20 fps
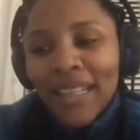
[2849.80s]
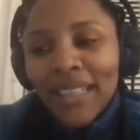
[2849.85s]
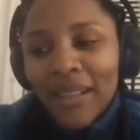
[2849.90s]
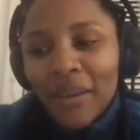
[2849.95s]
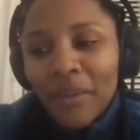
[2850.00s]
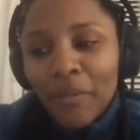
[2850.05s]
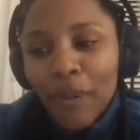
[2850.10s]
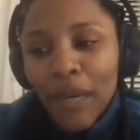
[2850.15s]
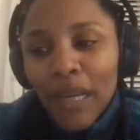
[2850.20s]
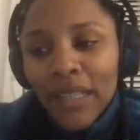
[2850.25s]

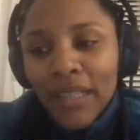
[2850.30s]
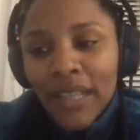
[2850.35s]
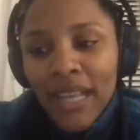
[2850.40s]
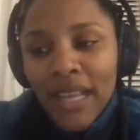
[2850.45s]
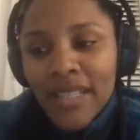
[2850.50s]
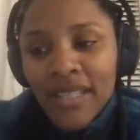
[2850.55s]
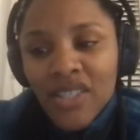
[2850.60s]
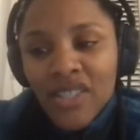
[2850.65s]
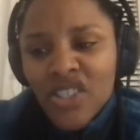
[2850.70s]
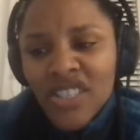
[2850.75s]
But
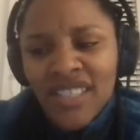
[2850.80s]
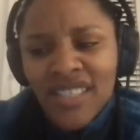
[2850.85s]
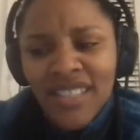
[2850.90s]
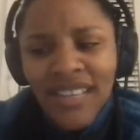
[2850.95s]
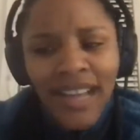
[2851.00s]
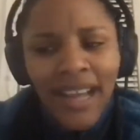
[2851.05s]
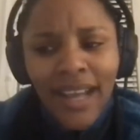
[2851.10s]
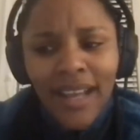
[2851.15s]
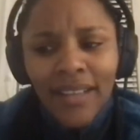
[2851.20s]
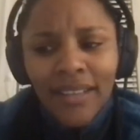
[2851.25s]
it's just
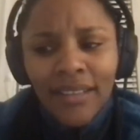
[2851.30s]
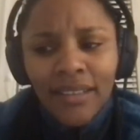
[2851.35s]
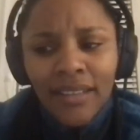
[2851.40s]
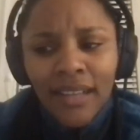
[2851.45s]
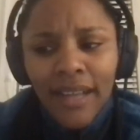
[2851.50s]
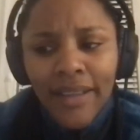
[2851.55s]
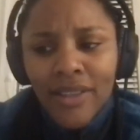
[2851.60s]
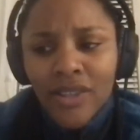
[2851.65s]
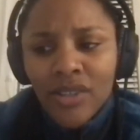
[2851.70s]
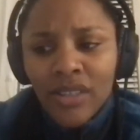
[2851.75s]
that,
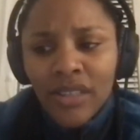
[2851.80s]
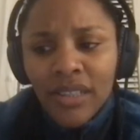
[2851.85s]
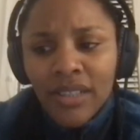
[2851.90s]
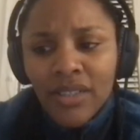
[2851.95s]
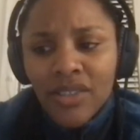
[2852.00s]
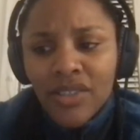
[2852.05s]
actually.